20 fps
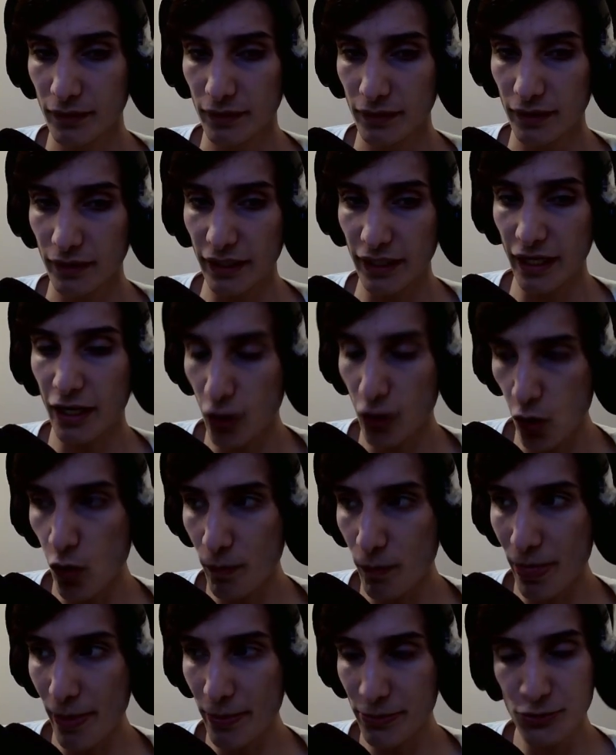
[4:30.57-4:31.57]
And I
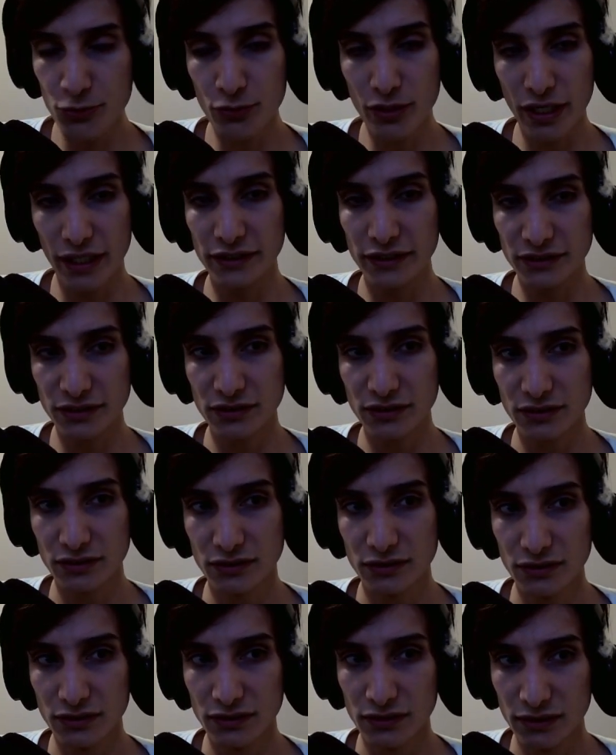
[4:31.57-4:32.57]
hope that you guys
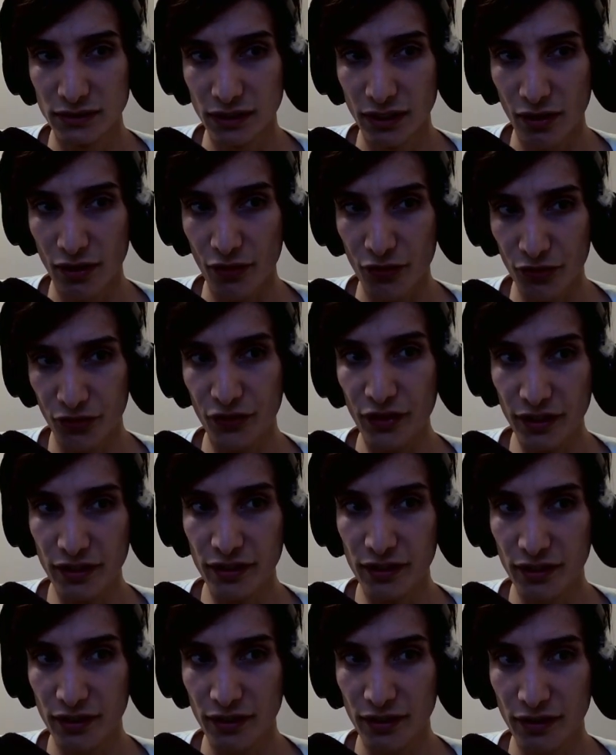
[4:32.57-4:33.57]

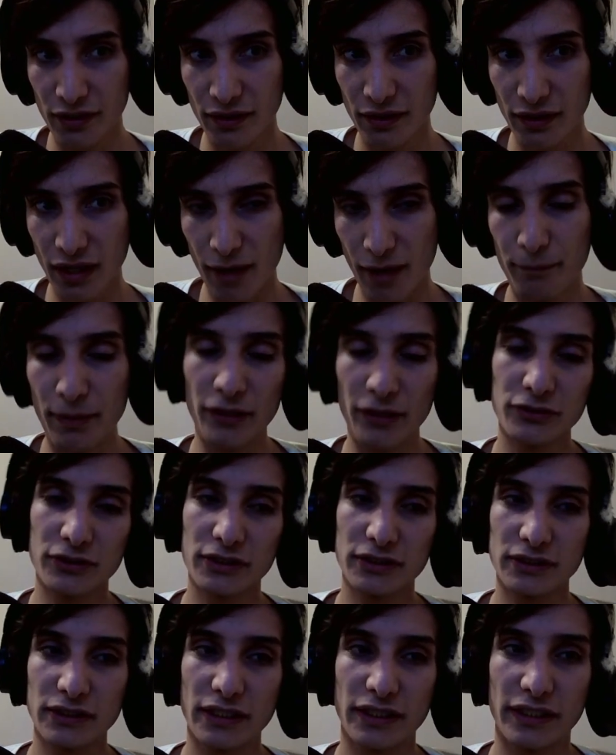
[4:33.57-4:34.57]
think about
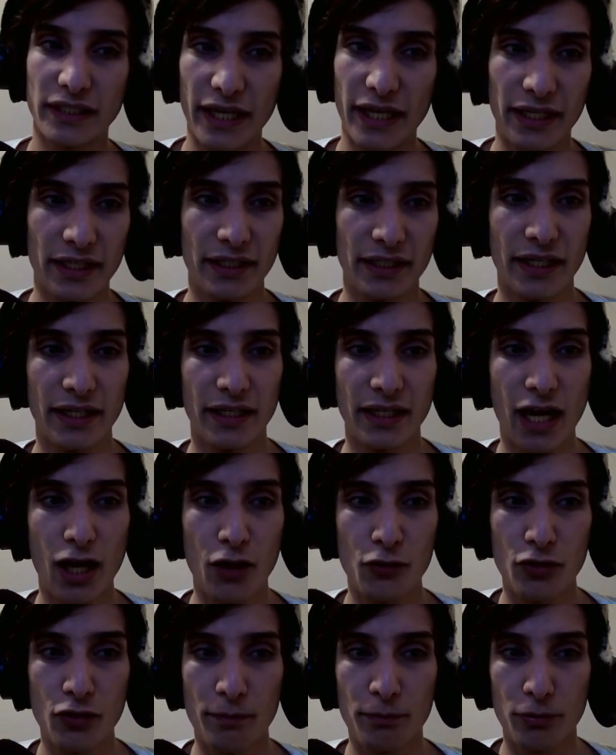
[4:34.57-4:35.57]
this again and how
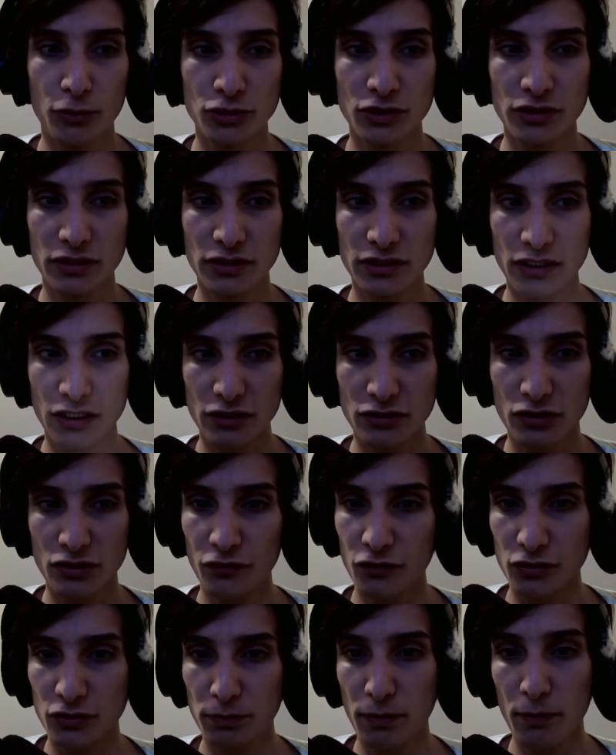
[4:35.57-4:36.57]
you're approaching this kind of stuff?
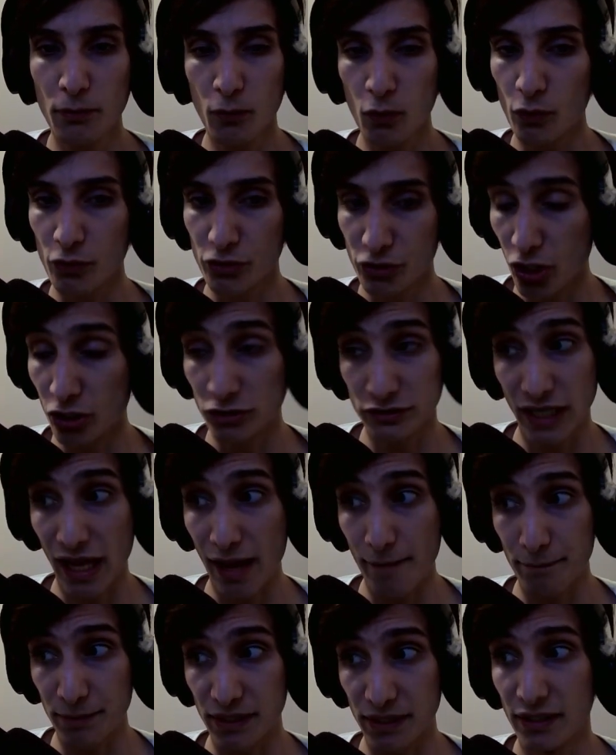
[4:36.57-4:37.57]
Because people were not
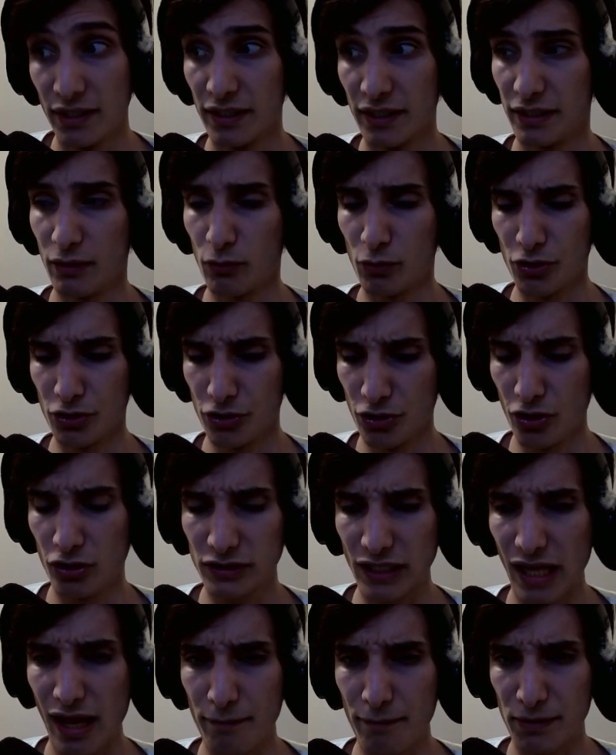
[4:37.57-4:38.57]
happy. They were not
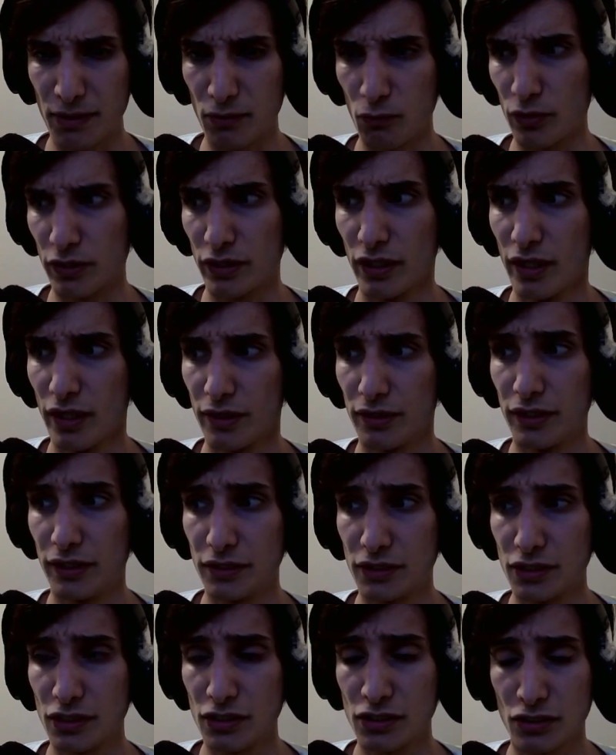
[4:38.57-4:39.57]
happy with the
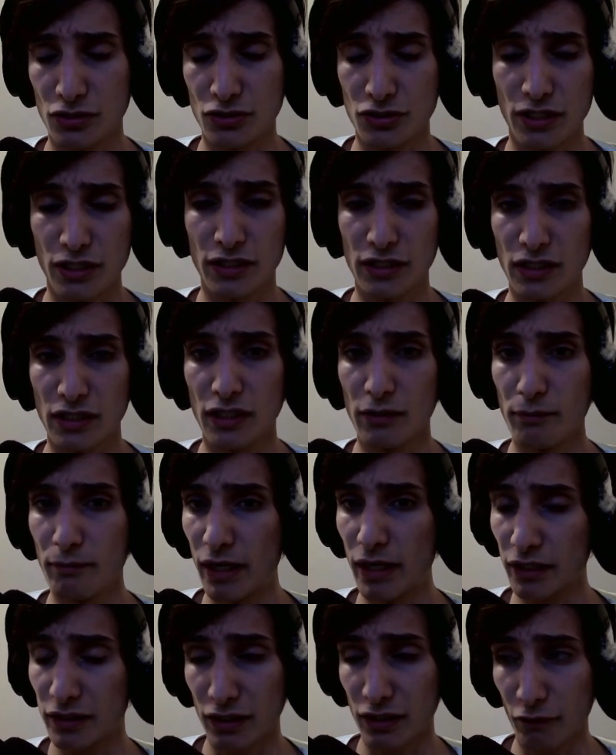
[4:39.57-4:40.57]
teasers and the
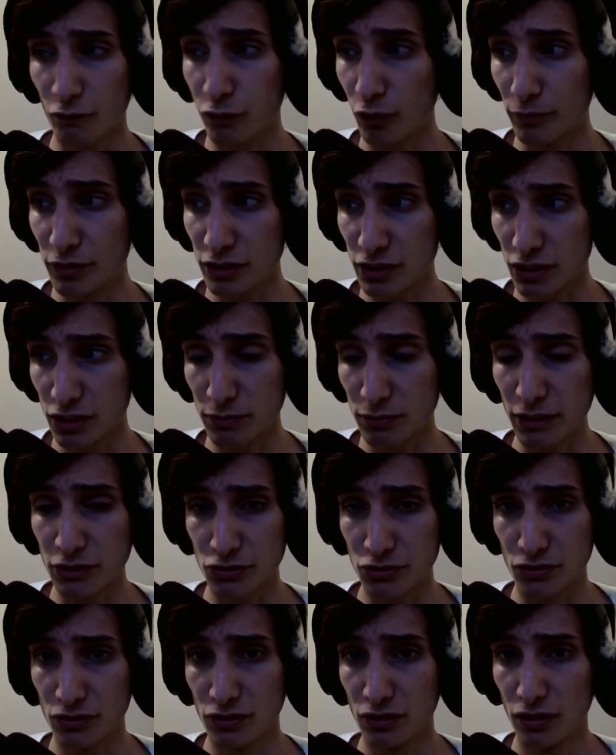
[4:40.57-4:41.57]
marketing from this
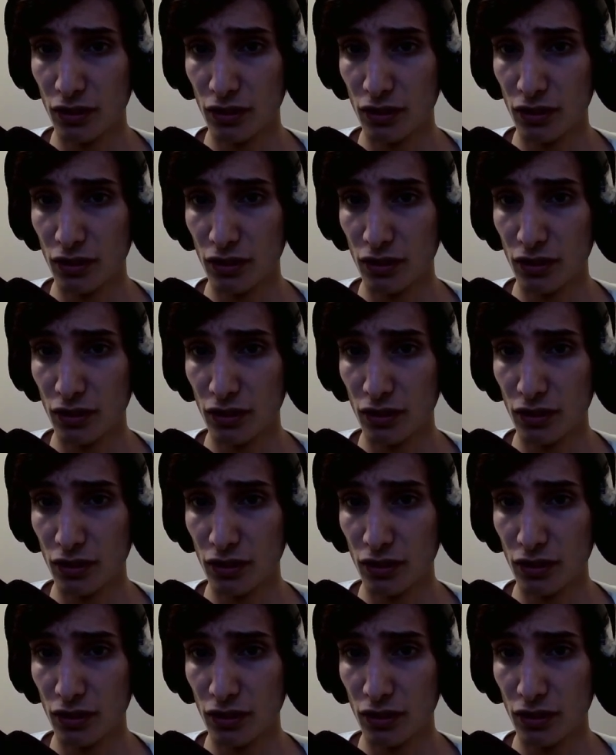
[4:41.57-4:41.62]
expansion.